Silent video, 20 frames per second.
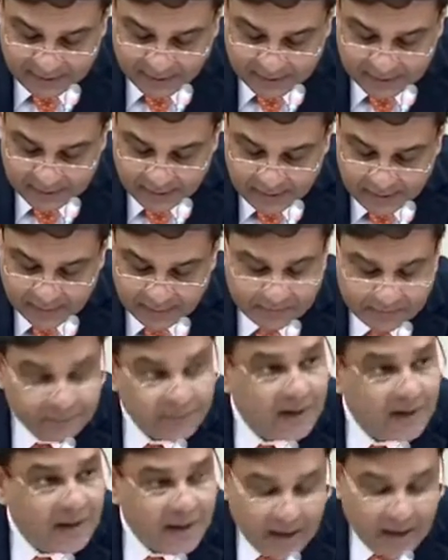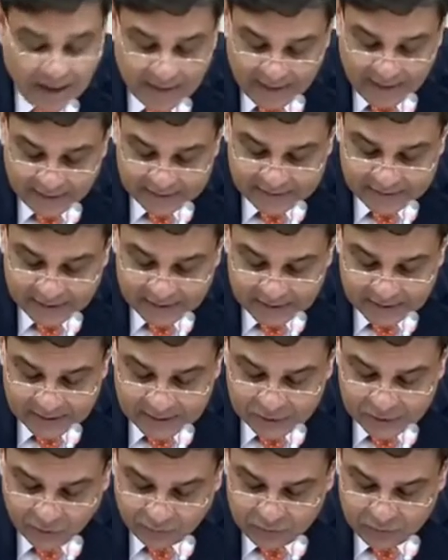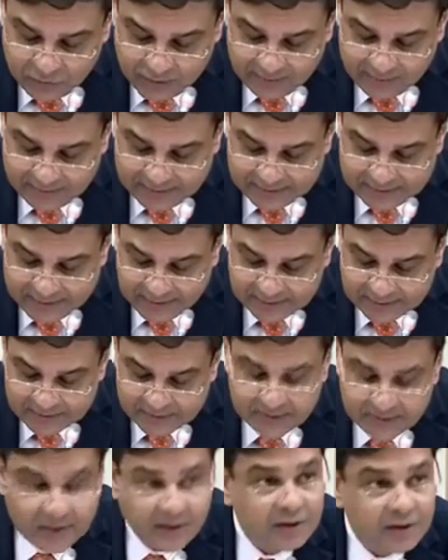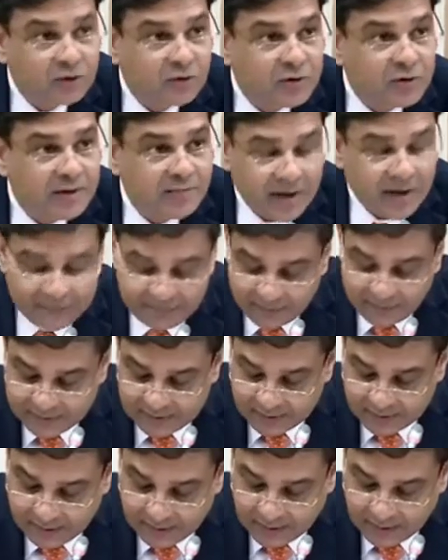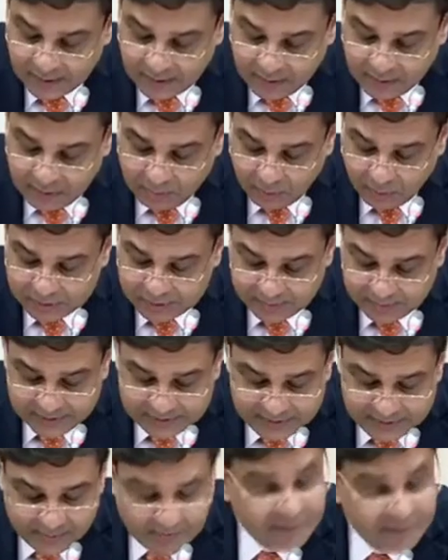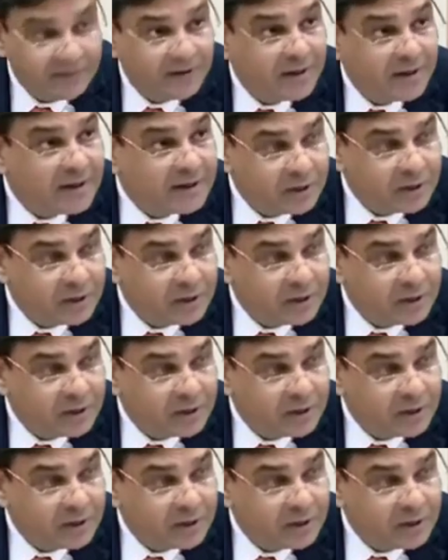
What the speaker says: enhancing ease of doing business, including by further possible simplification of the GST,